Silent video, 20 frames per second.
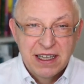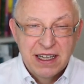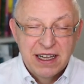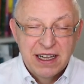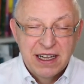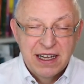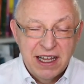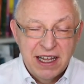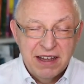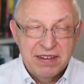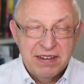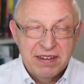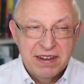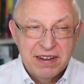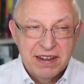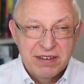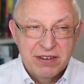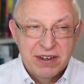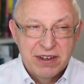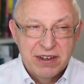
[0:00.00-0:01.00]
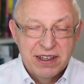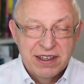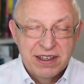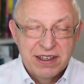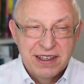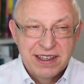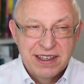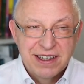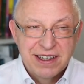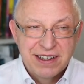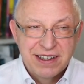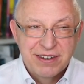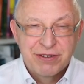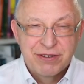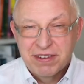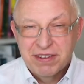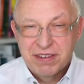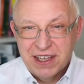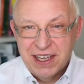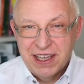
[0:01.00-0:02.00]
less
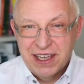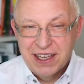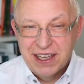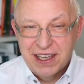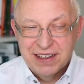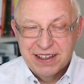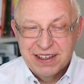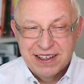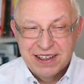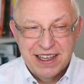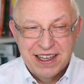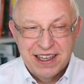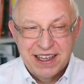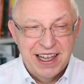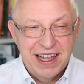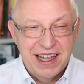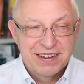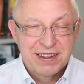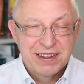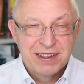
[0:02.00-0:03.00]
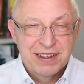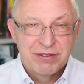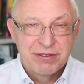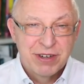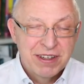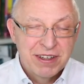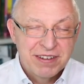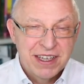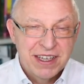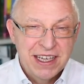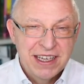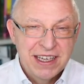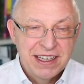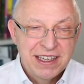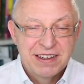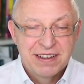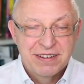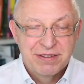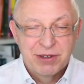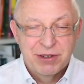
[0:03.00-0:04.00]
risky. And risky,
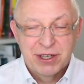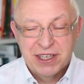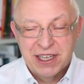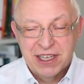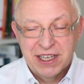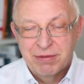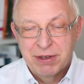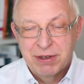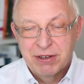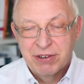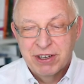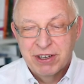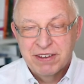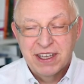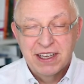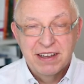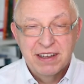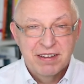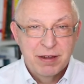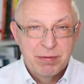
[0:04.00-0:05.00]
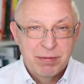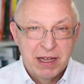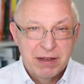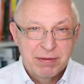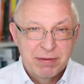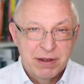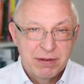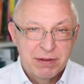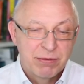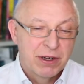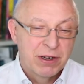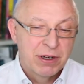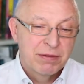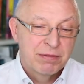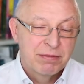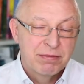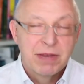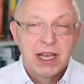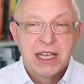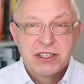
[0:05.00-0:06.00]
what can be risky in C++?
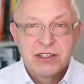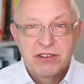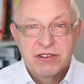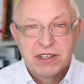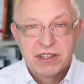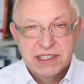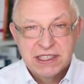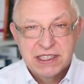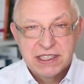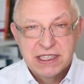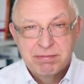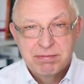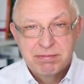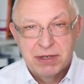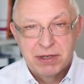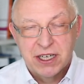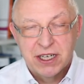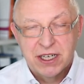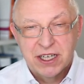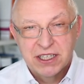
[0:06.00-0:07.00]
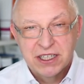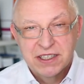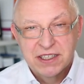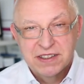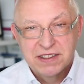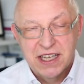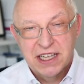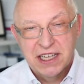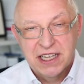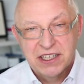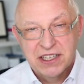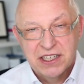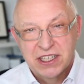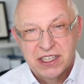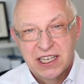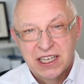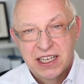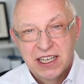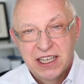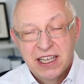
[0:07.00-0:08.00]
One major risky part is actually
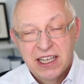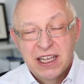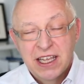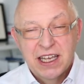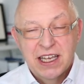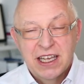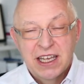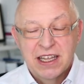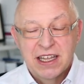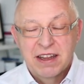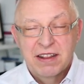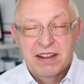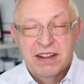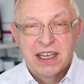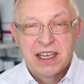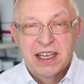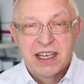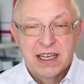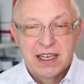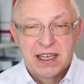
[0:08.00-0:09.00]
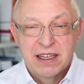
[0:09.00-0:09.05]
the